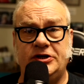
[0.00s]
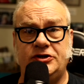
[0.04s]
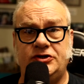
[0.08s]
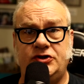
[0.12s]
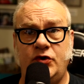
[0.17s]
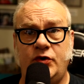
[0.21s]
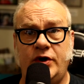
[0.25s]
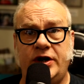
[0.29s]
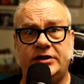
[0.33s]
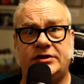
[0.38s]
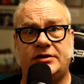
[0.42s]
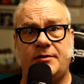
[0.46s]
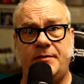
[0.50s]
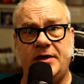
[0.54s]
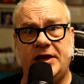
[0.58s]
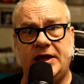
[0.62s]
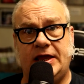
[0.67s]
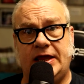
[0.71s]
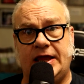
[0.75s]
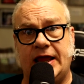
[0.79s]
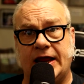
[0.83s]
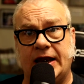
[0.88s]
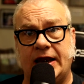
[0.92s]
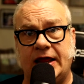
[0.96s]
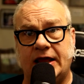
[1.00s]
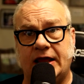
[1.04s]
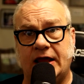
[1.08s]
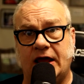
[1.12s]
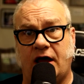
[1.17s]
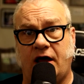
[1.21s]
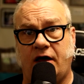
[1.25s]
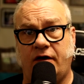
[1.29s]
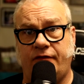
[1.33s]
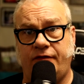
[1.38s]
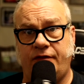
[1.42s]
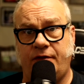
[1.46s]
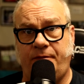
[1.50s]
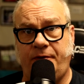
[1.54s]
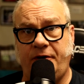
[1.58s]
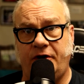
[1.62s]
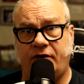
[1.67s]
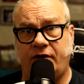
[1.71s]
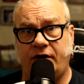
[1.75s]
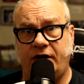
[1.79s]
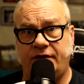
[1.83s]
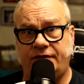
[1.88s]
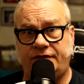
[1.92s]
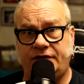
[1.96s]
do it at the beginning of the
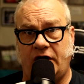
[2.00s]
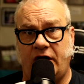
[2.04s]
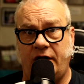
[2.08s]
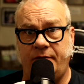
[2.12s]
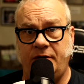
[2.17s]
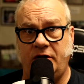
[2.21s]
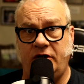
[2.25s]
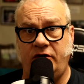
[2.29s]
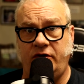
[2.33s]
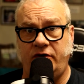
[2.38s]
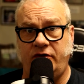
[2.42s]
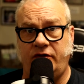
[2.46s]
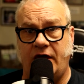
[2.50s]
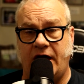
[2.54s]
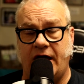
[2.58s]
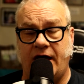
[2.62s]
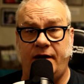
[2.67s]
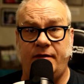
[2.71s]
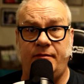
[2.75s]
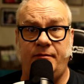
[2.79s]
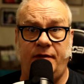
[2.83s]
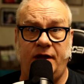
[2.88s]
period of time you do that.